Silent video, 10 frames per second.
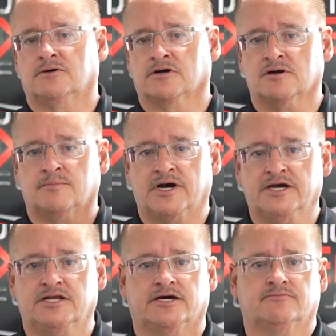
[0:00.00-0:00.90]
or come by
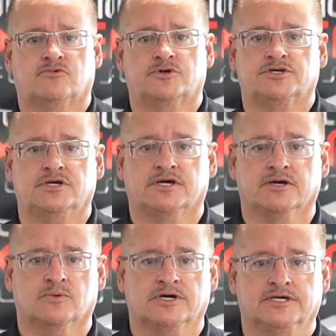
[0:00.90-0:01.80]
8914
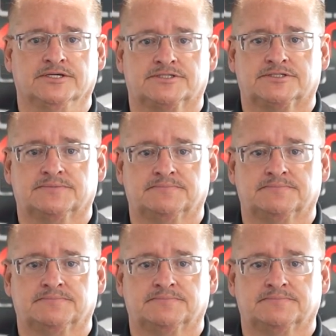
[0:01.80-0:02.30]
Gateway East.